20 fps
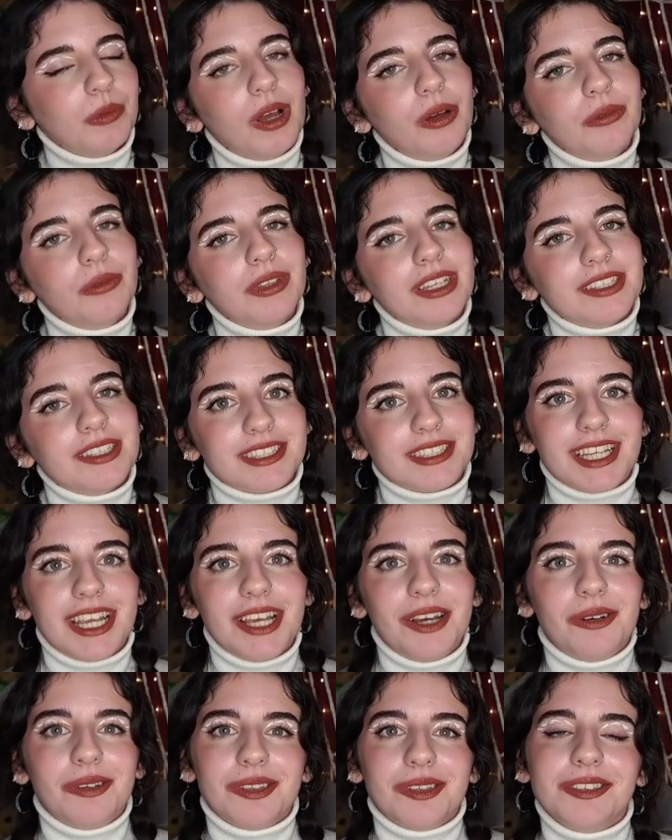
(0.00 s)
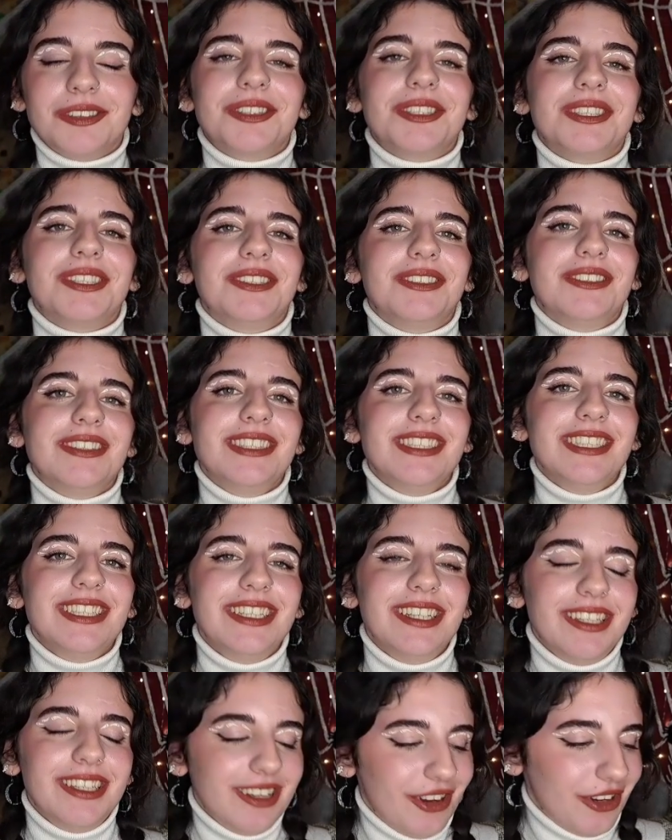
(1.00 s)
Well, let's get on to the
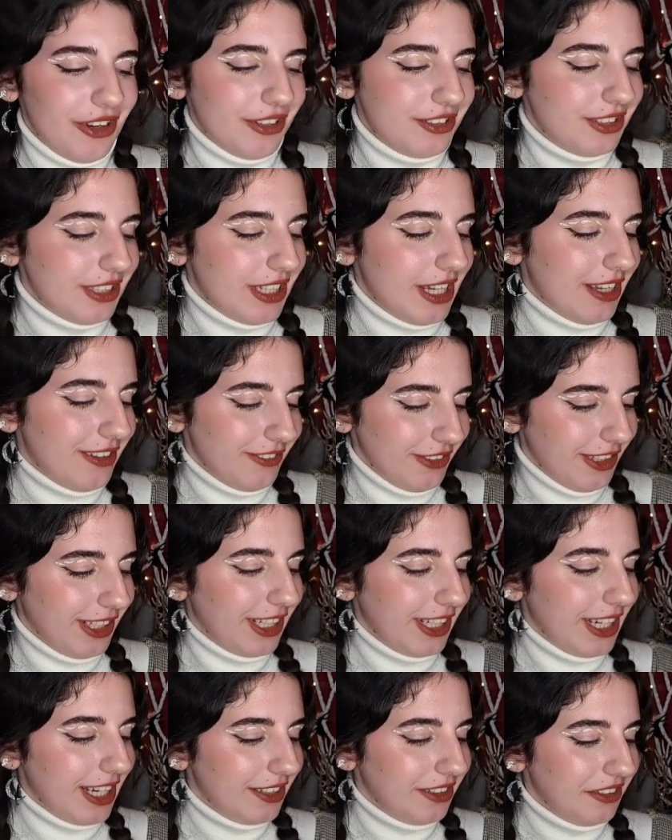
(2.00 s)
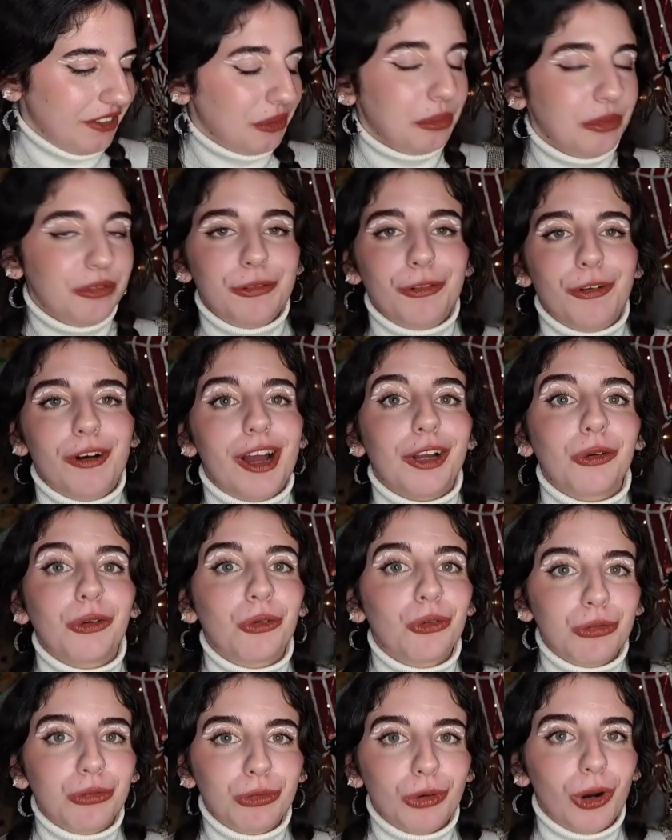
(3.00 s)
last advent calendar before I
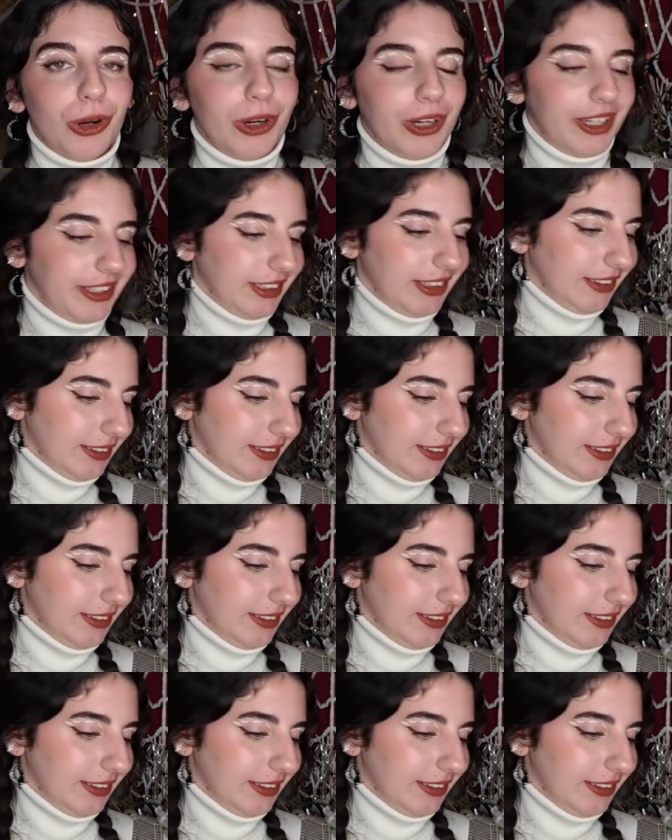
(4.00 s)
cry.